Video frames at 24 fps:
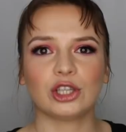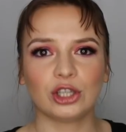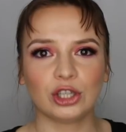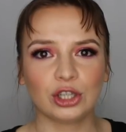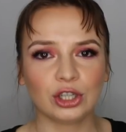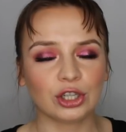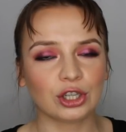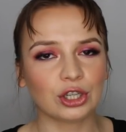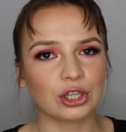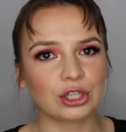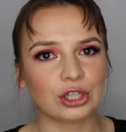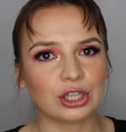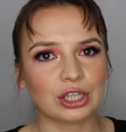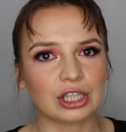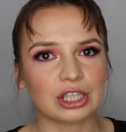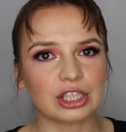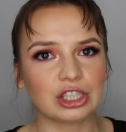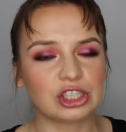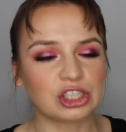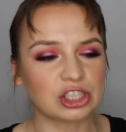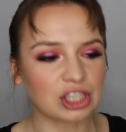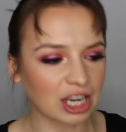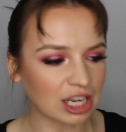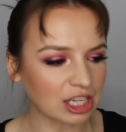
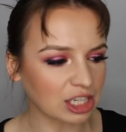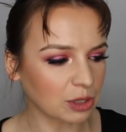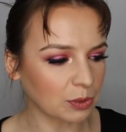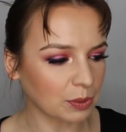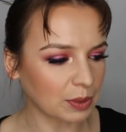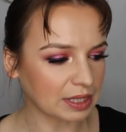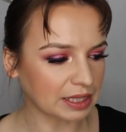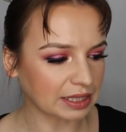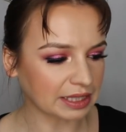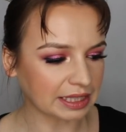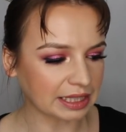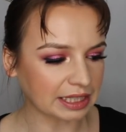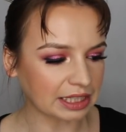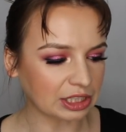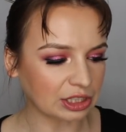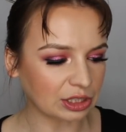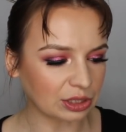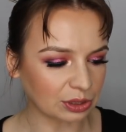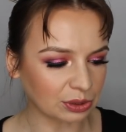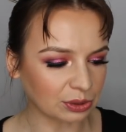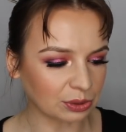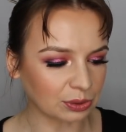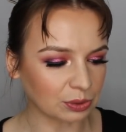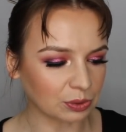could genuinely
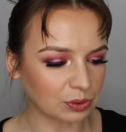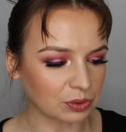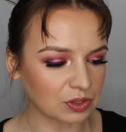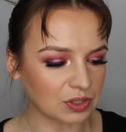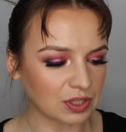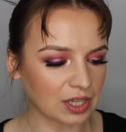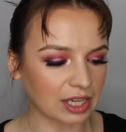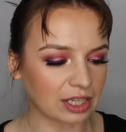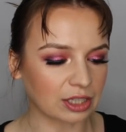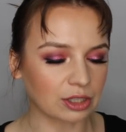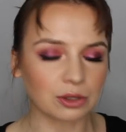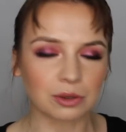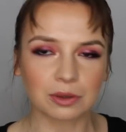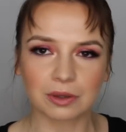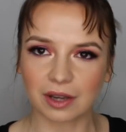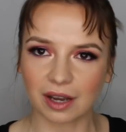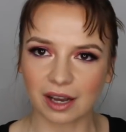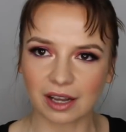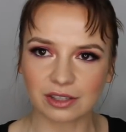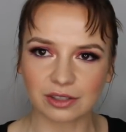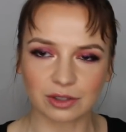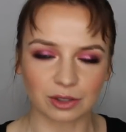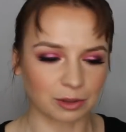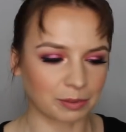use a new
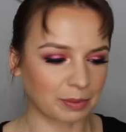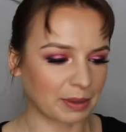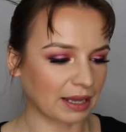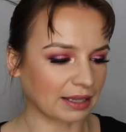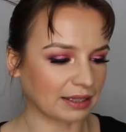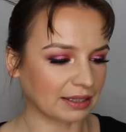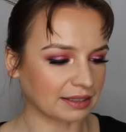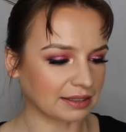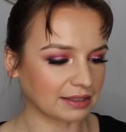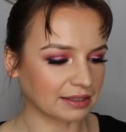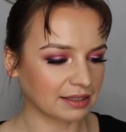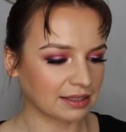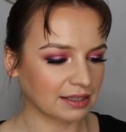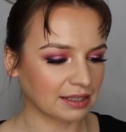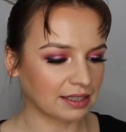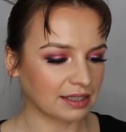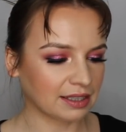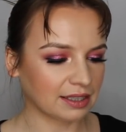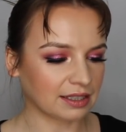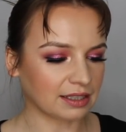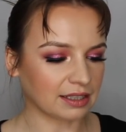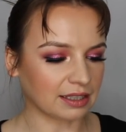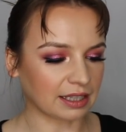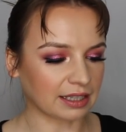contour palette,
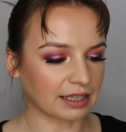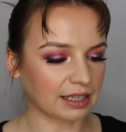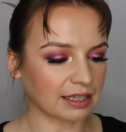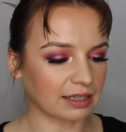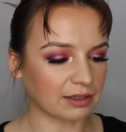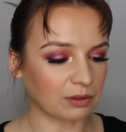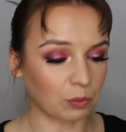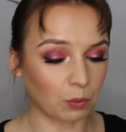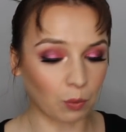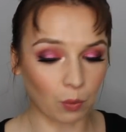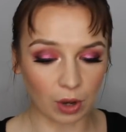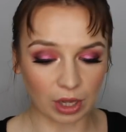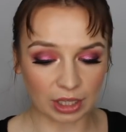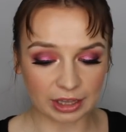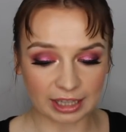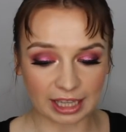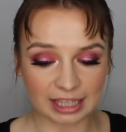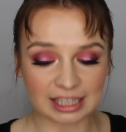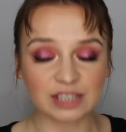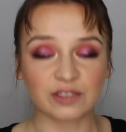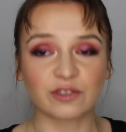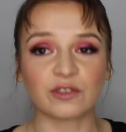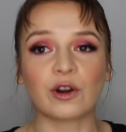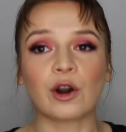like one
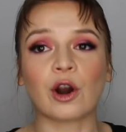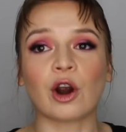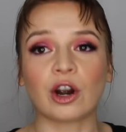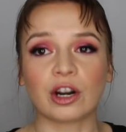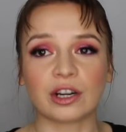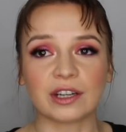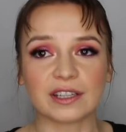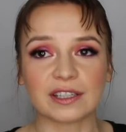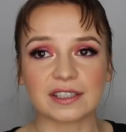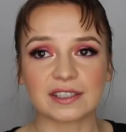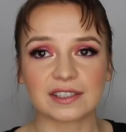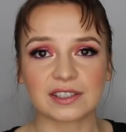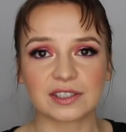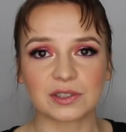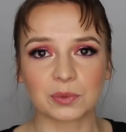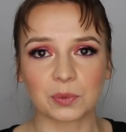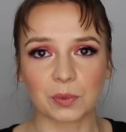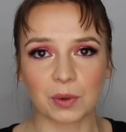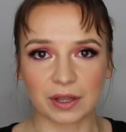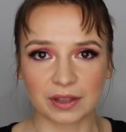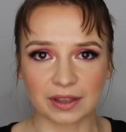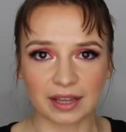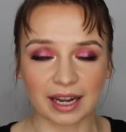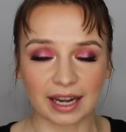that's for artists,
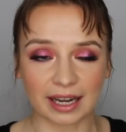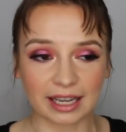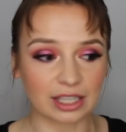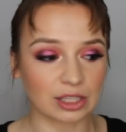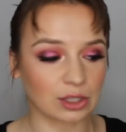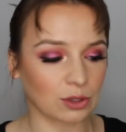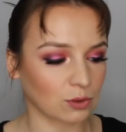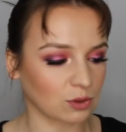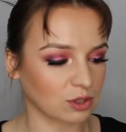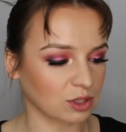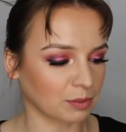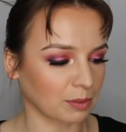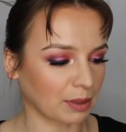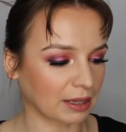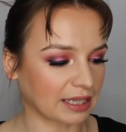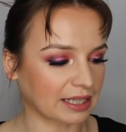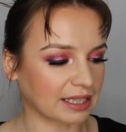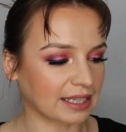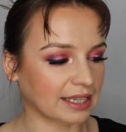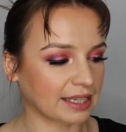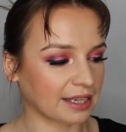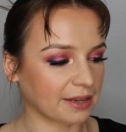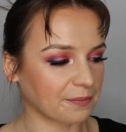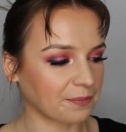one that I can use in my
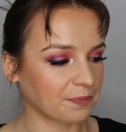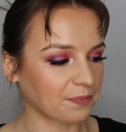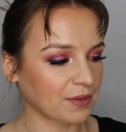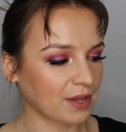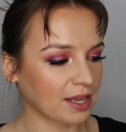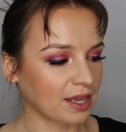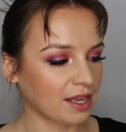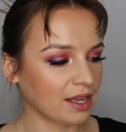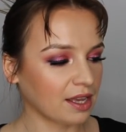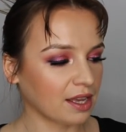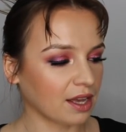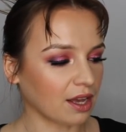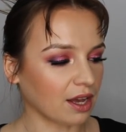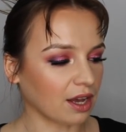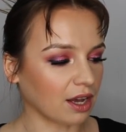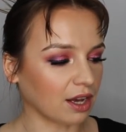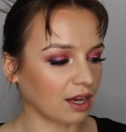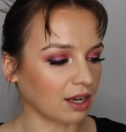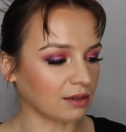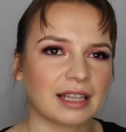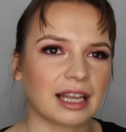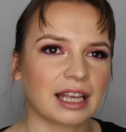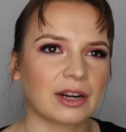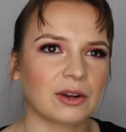kit.
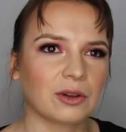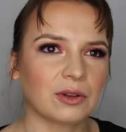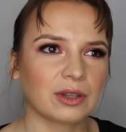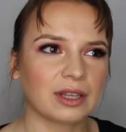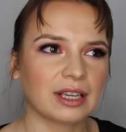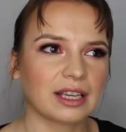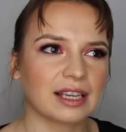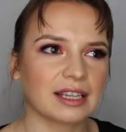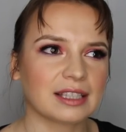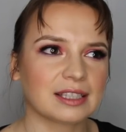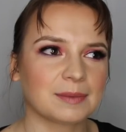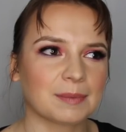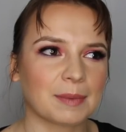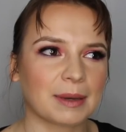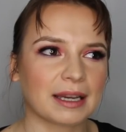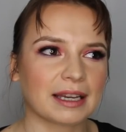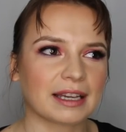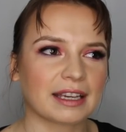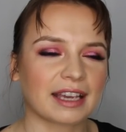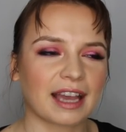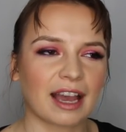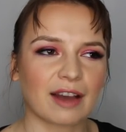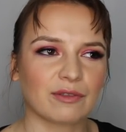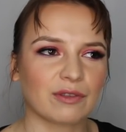Not only is
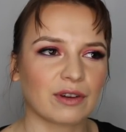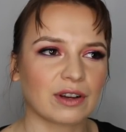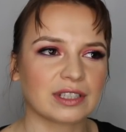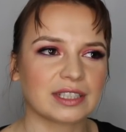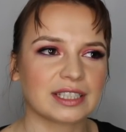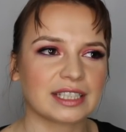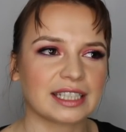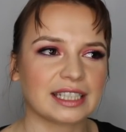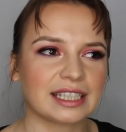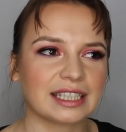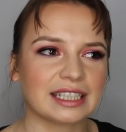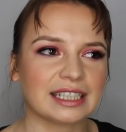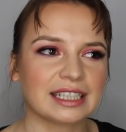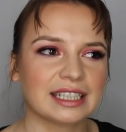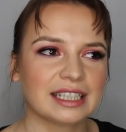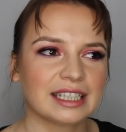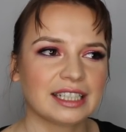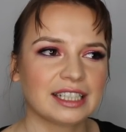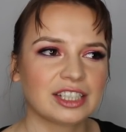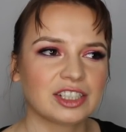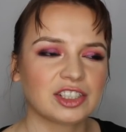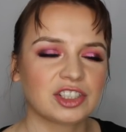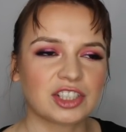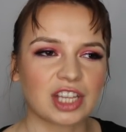my Kat Von D
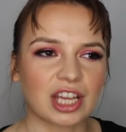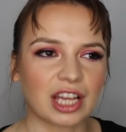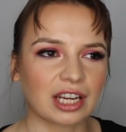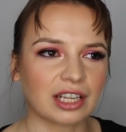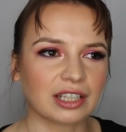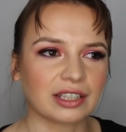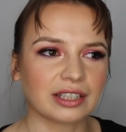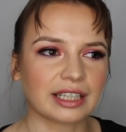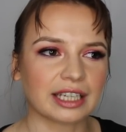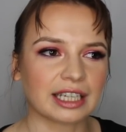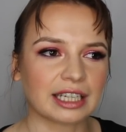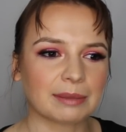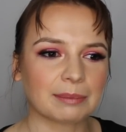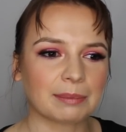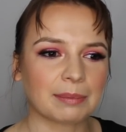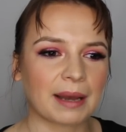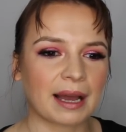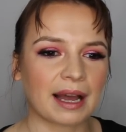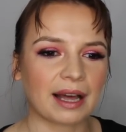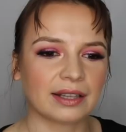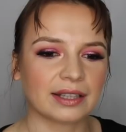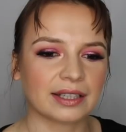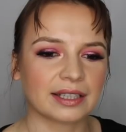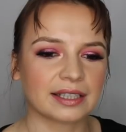Shade and Light
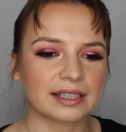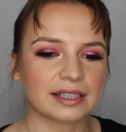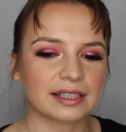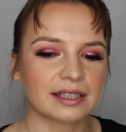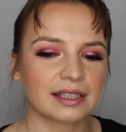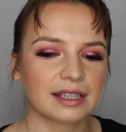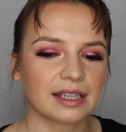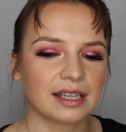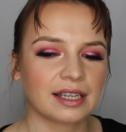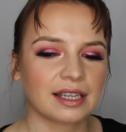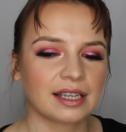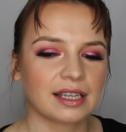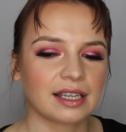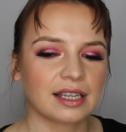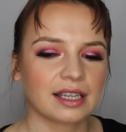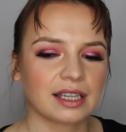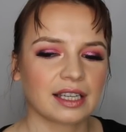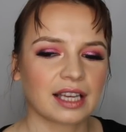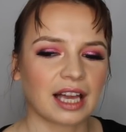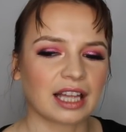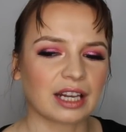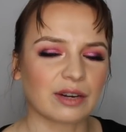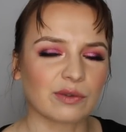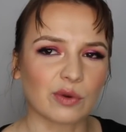palette
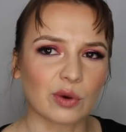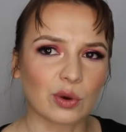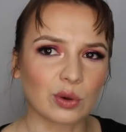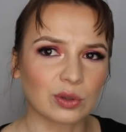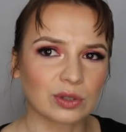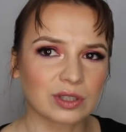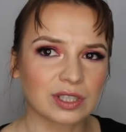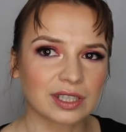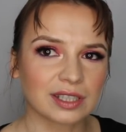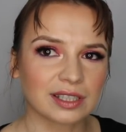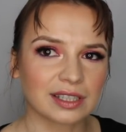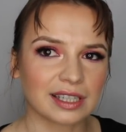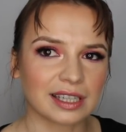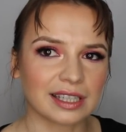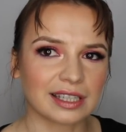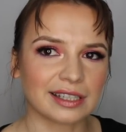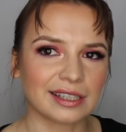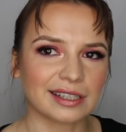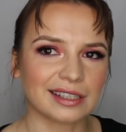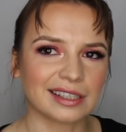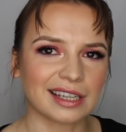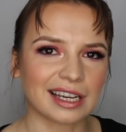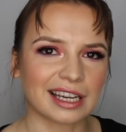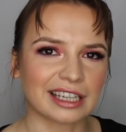kind of old,
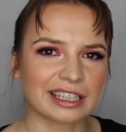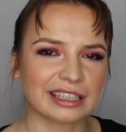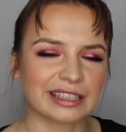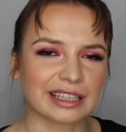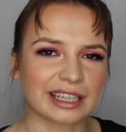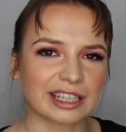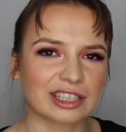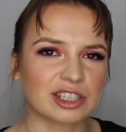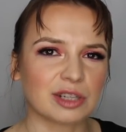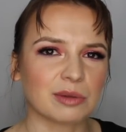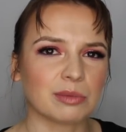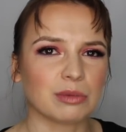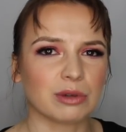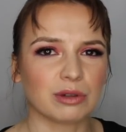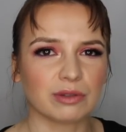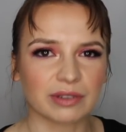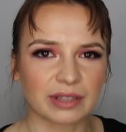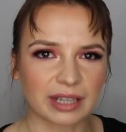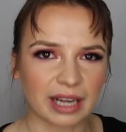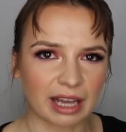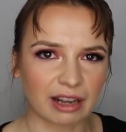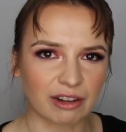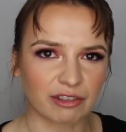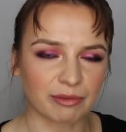and I'd like to move
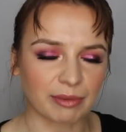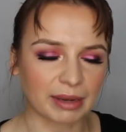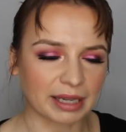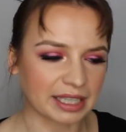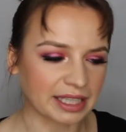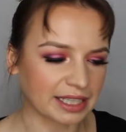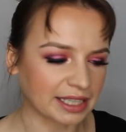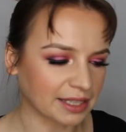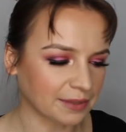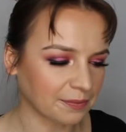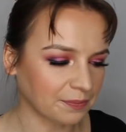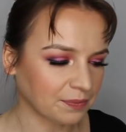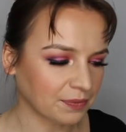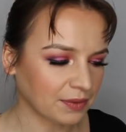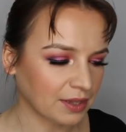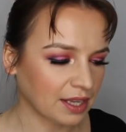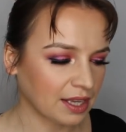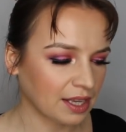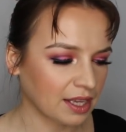it out of my kit,